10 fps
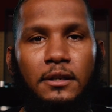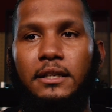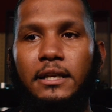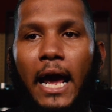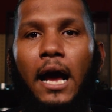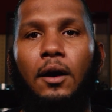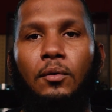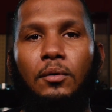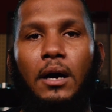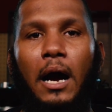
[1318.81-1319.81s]

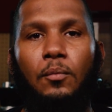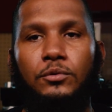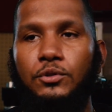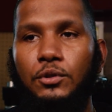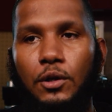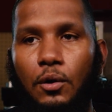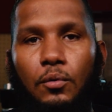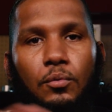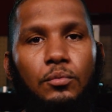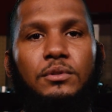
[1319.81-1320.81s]
Now, I want you to
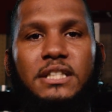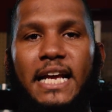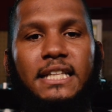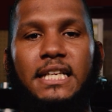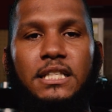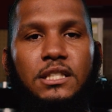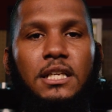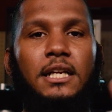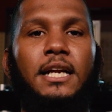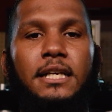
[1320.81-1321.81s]
go take this to
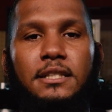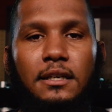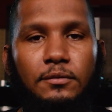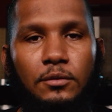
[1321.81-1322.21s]
the next level